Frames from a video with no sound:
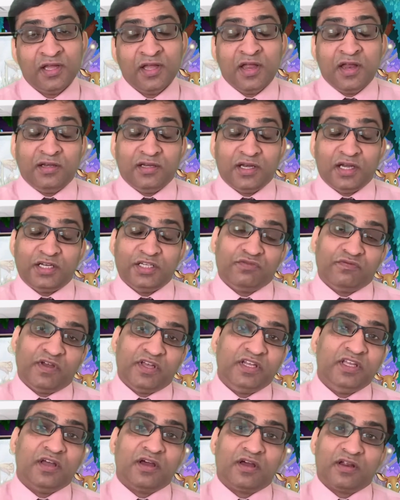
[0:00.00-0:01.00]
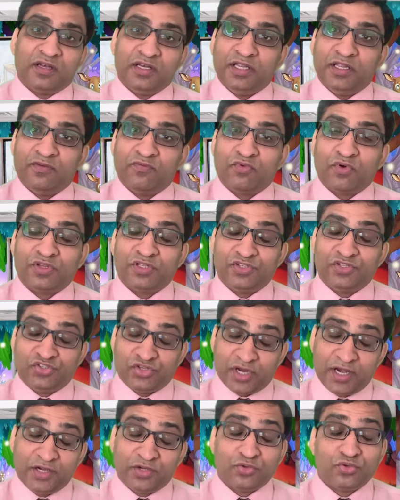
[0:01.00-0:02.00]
That is very early for the child to